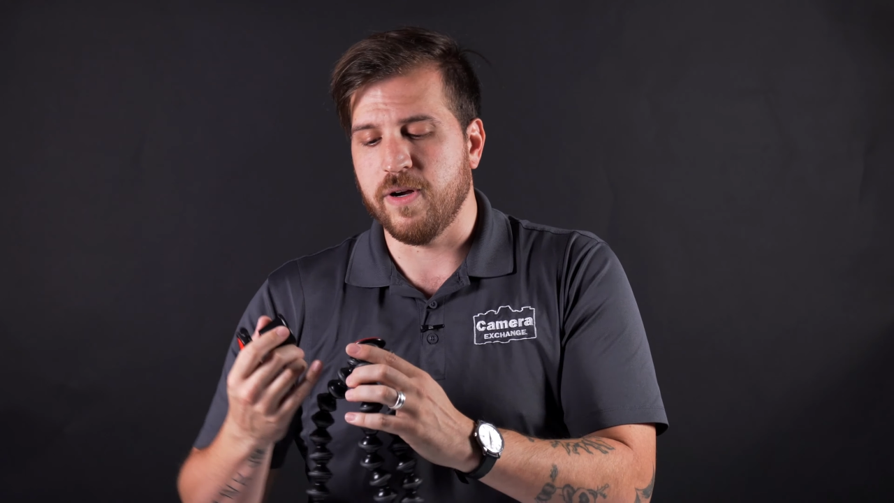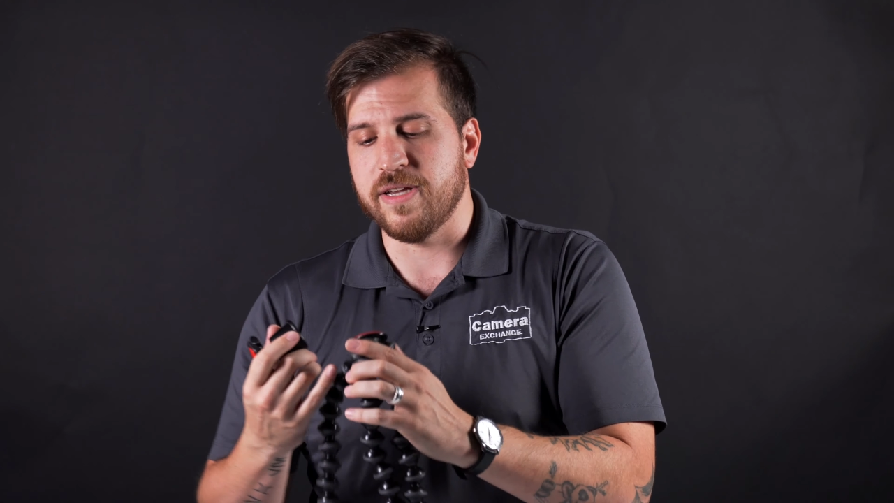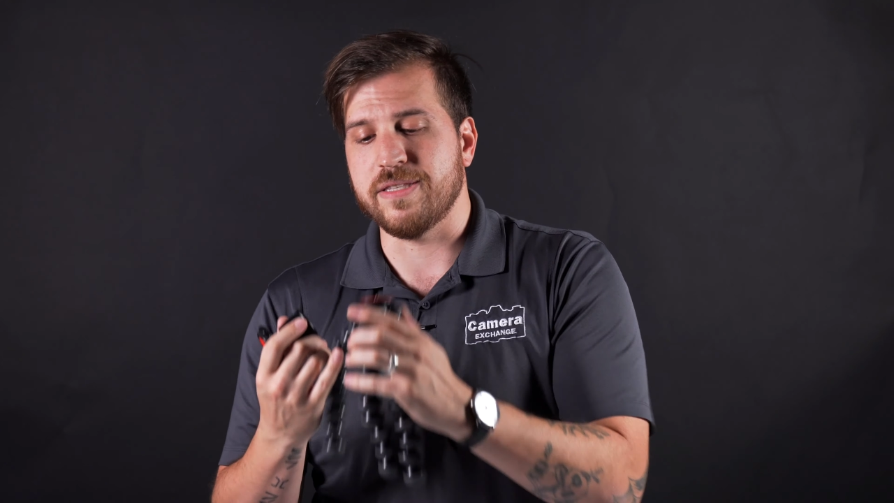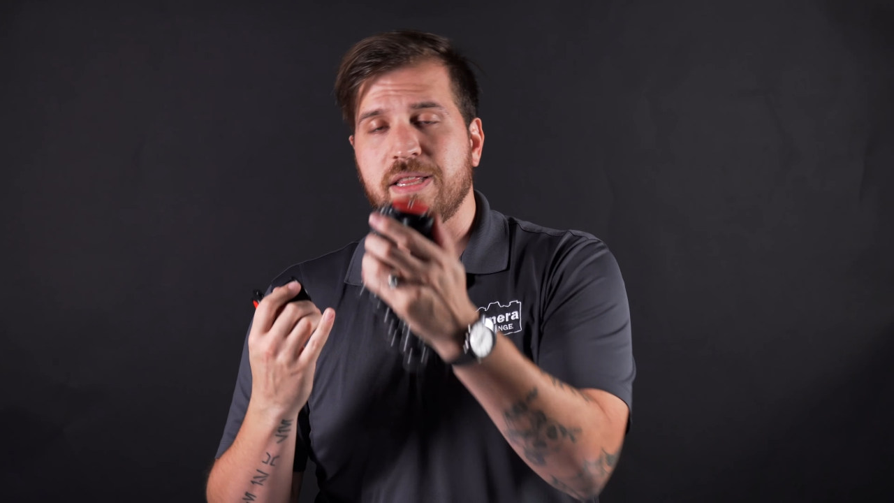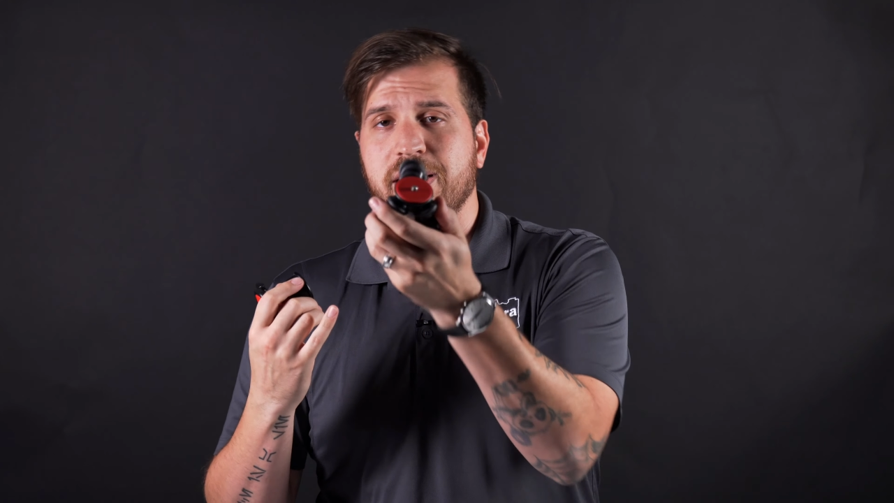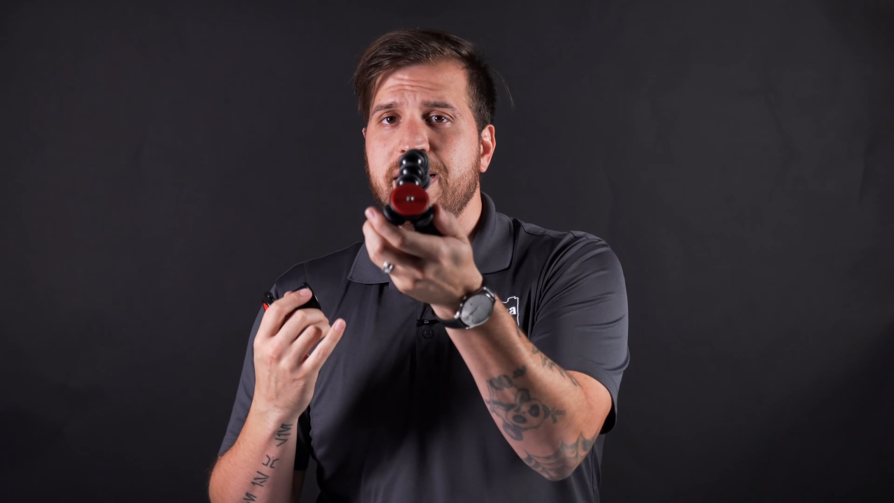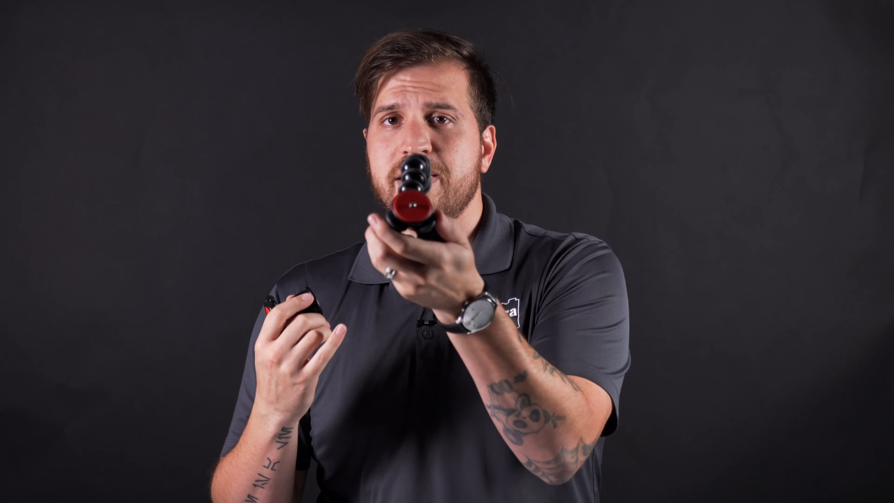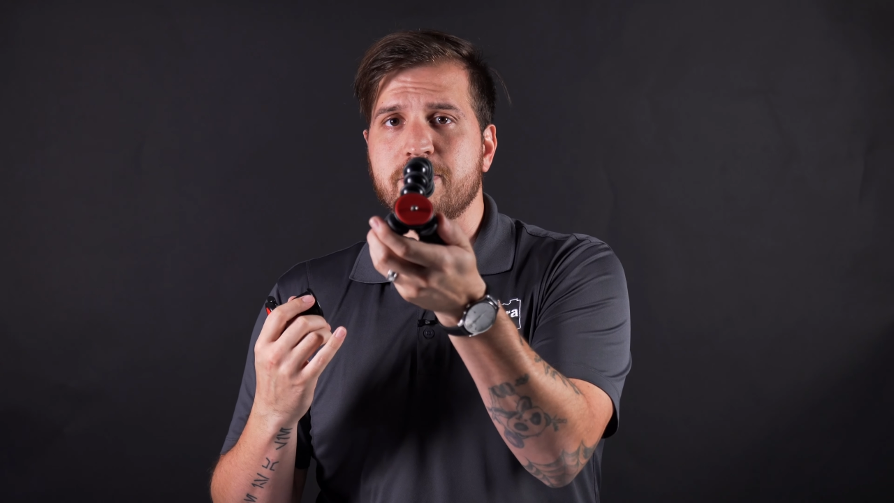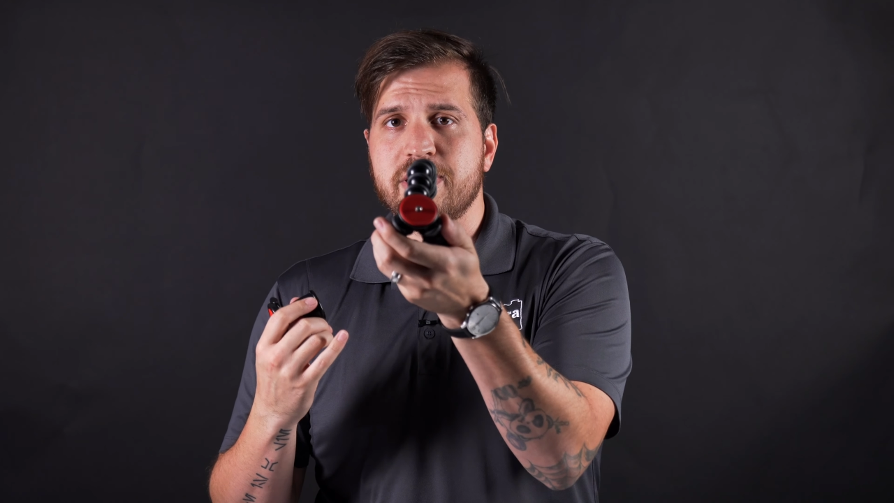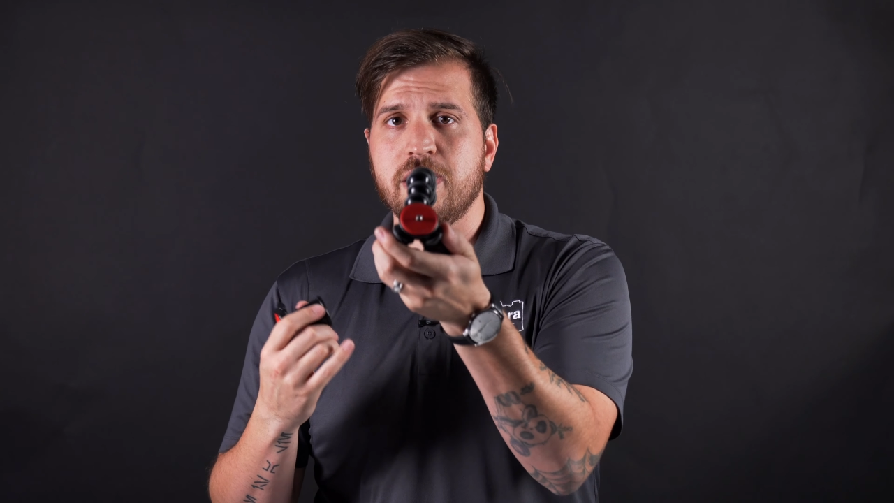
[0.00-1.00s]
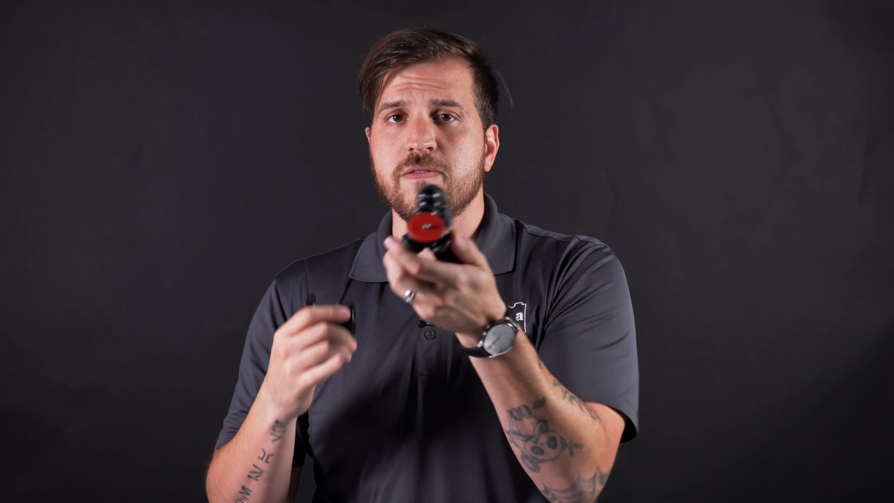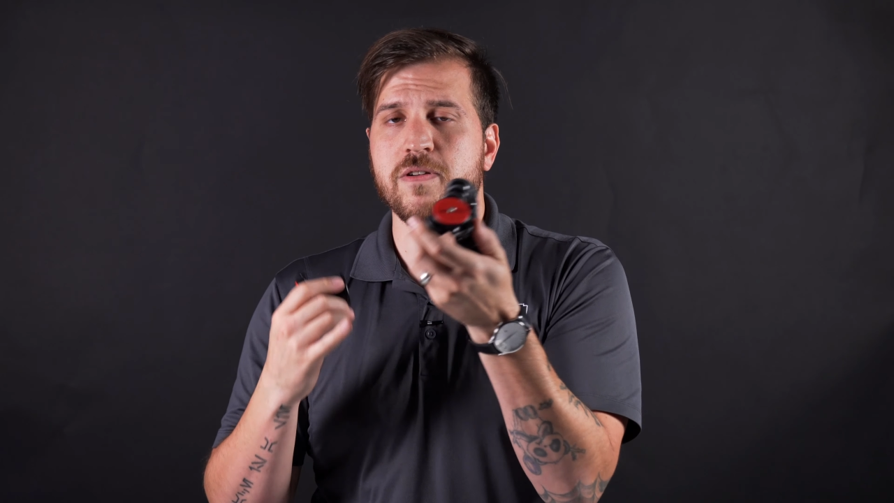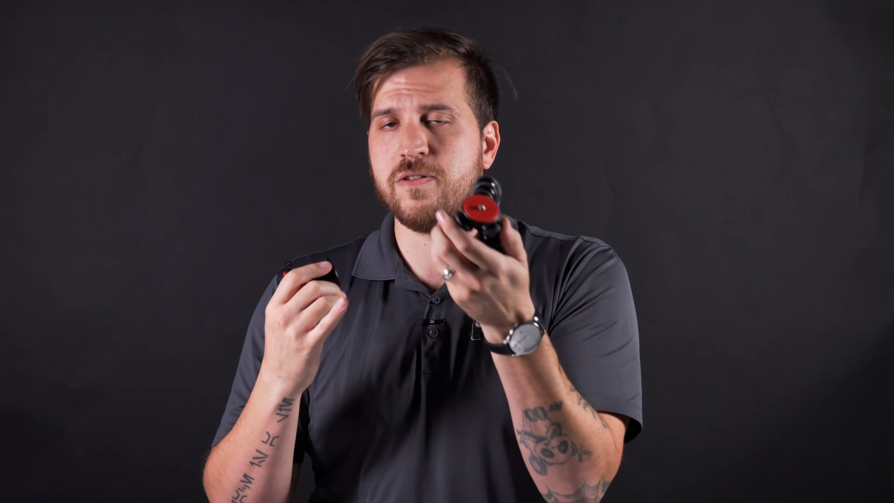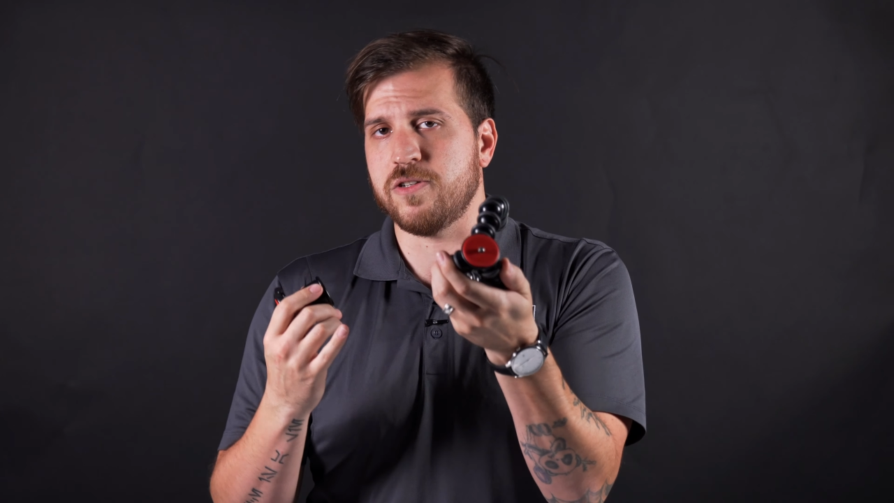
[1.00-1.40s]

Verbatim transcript: Whereas the legs themselves are